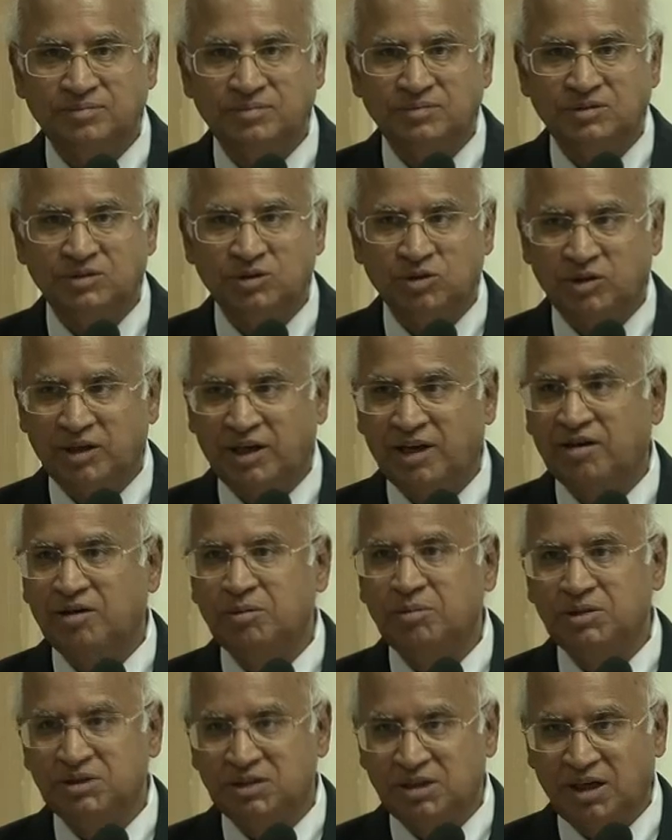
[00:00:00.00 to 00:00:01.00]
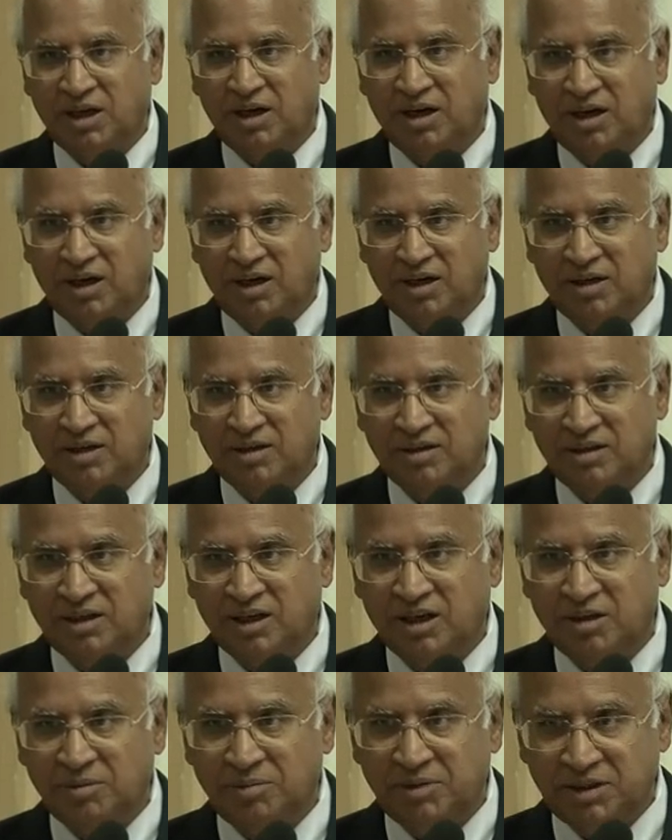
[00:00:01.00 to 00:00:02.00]
So they have to be skilled, they
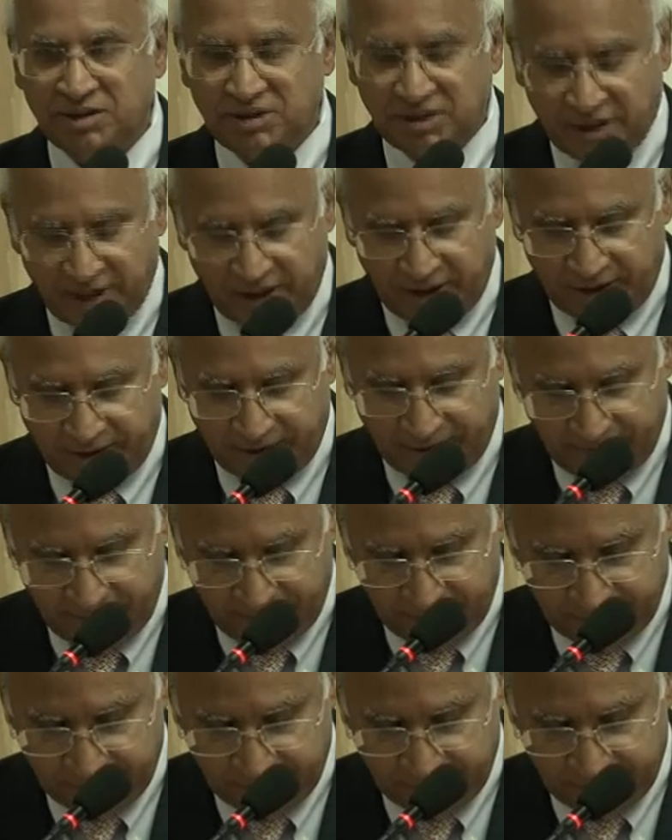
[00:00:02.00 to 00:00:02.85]
have to be educated.